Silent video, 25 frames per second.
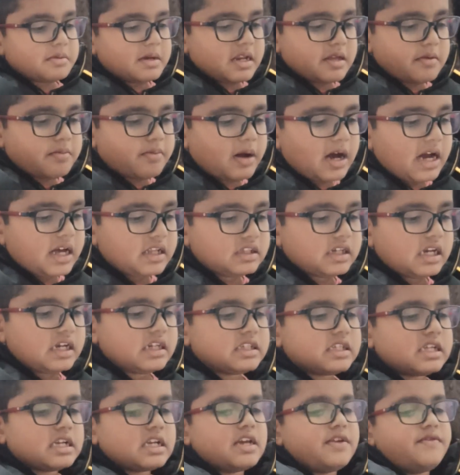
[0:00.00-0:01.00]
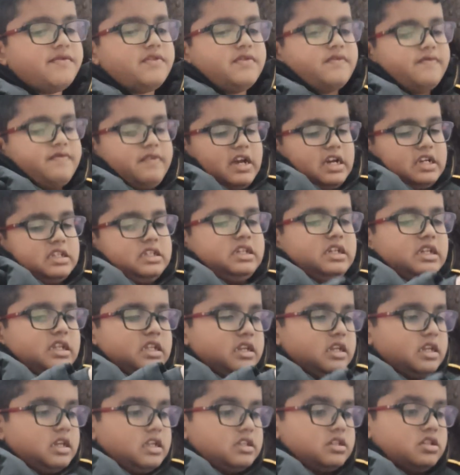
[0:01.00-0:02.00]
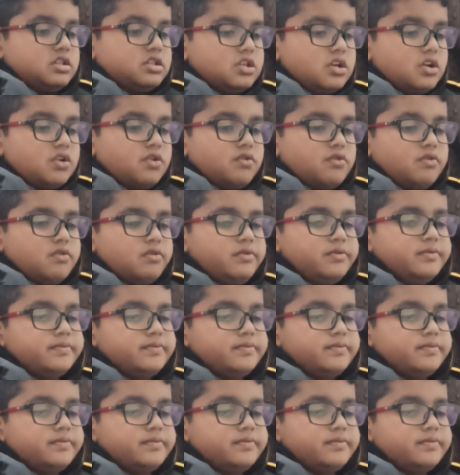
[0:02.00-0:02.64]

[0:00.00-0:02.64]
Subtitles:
many parts as the given fraction in each. So,